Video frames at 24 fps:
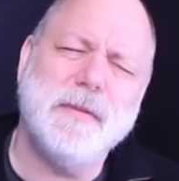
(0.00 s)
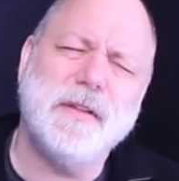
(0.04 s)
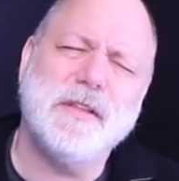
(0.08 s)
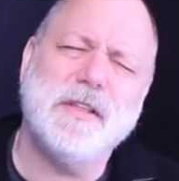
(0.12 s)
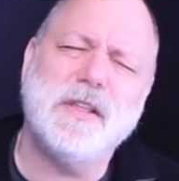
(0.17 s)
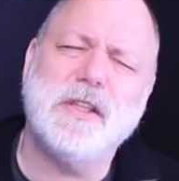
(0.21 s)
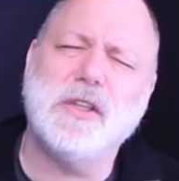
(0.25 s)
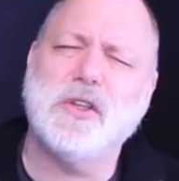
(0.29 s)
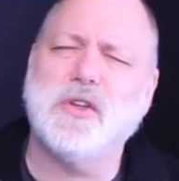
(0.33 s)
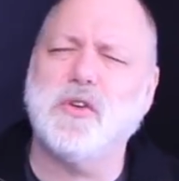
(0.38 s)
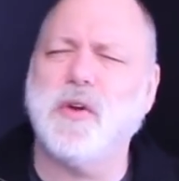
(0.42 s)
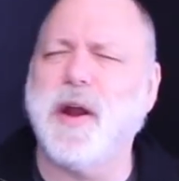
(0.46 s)
a
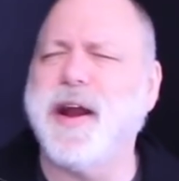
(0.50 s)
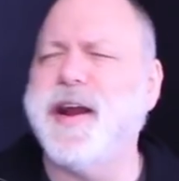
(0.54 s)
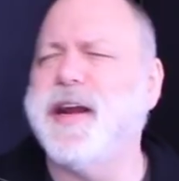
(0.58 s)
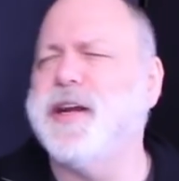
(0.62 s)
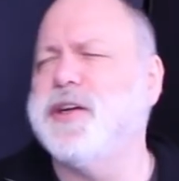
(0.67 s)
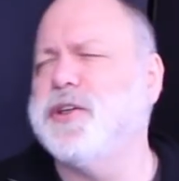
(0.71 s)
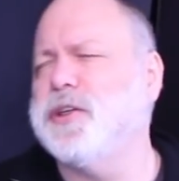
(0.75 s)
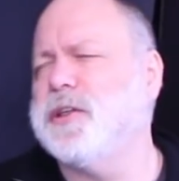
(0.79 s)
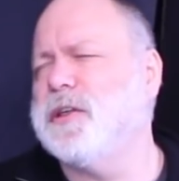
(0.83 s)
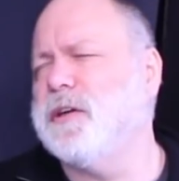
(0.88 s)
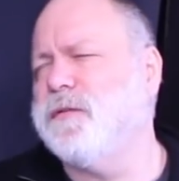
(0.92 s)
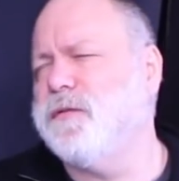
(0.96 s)

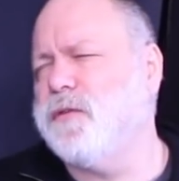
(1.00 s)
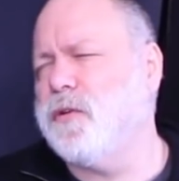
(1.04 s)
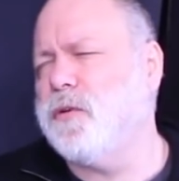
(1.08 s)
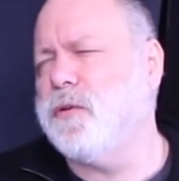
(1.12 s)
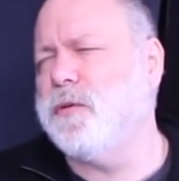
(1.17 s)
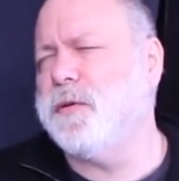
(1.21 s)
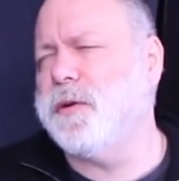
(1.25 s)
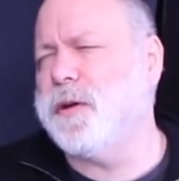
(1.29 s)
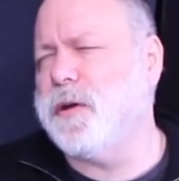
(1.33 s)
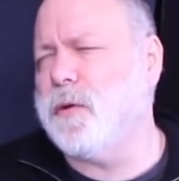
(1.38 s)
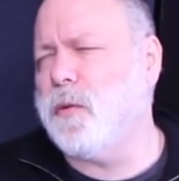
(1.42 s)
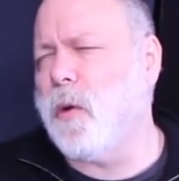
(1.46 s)
demonstration
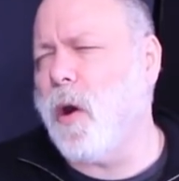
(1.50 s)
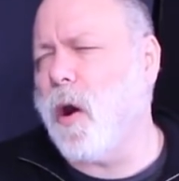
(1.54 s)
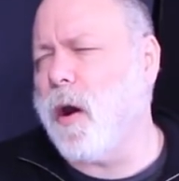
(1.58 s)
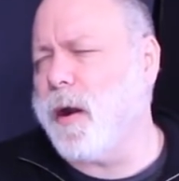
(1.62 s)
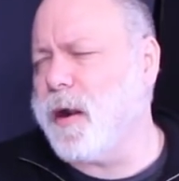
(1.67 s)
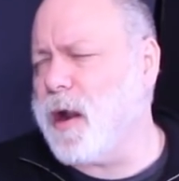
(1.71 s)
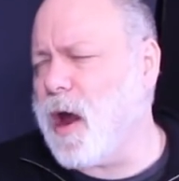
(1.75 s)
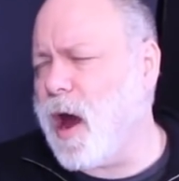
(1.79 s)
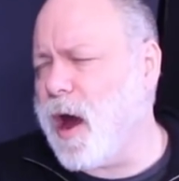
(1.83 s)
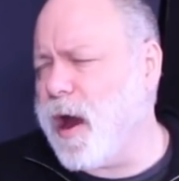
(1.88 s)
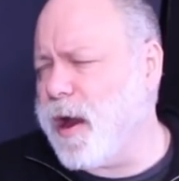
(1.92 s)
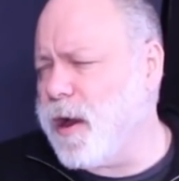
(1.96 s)
of who
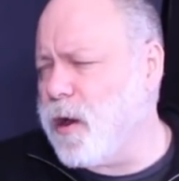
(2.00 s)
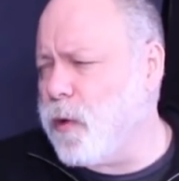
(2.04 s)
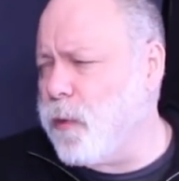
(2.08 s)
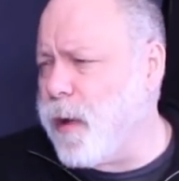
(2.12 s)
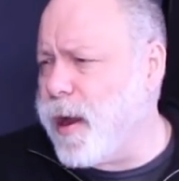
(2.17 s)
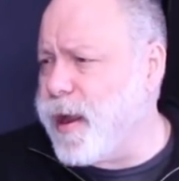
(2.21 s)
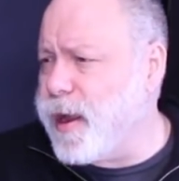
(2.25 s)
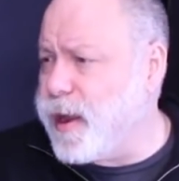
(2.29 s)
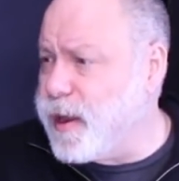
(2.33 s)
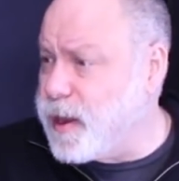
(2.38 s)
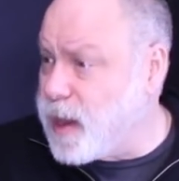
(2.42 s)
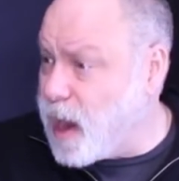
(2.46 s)
you are
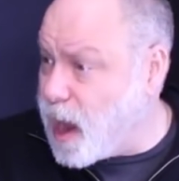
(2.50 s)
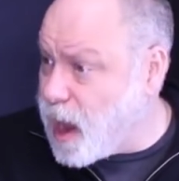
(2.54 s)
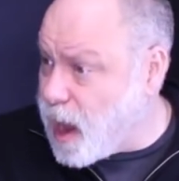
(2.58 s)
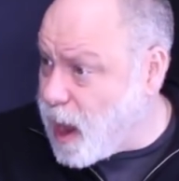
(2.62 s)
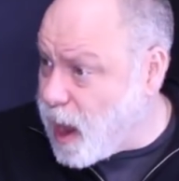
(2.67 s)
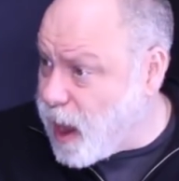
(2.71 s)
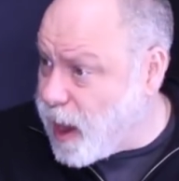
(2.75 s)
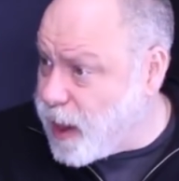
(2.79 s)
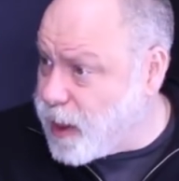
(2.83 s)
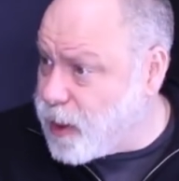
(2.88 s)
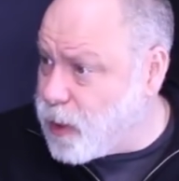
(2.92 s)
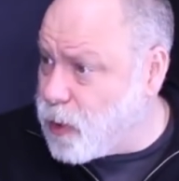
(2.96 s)

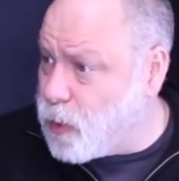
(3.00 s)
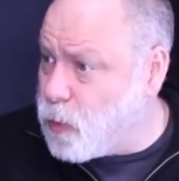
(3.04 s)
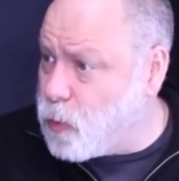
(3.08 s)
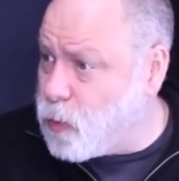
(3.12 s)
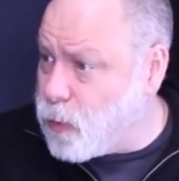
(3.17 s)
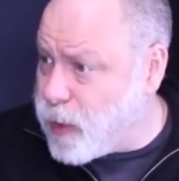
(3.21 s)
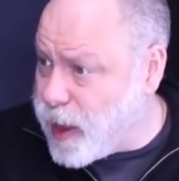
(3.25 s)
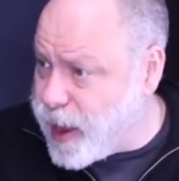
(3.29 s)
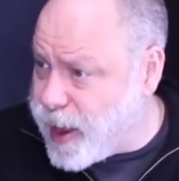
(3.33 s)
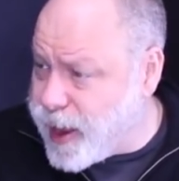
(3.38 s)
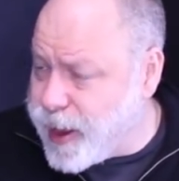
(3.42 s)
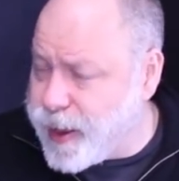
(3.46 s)
in a
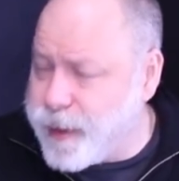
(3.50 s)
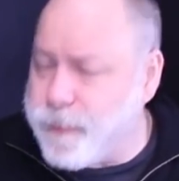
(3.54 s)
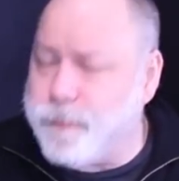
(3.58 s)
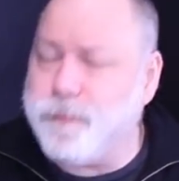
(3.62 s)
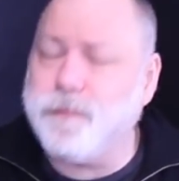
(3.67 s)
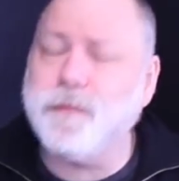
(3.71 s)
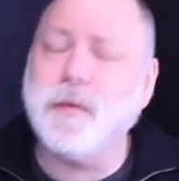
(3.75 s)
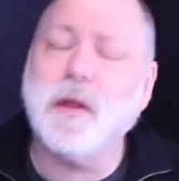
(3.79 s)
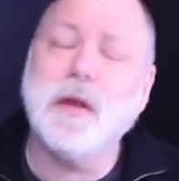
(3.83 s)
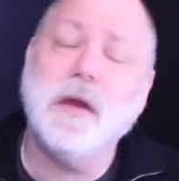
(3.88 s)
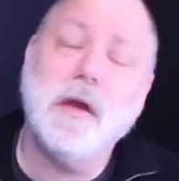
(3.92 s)
higher way.